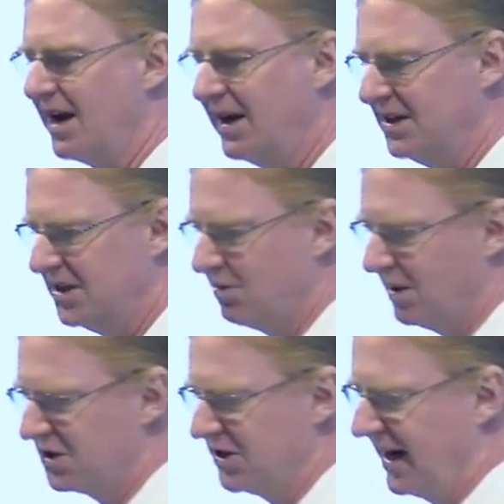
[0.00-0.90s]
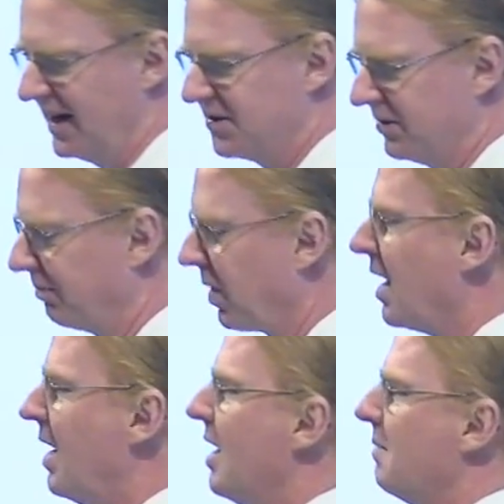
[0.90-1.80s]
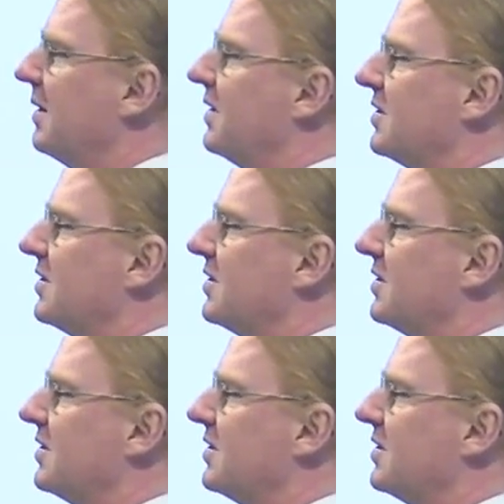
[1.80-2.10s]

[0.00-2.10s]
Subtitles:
an easy question to answer. But the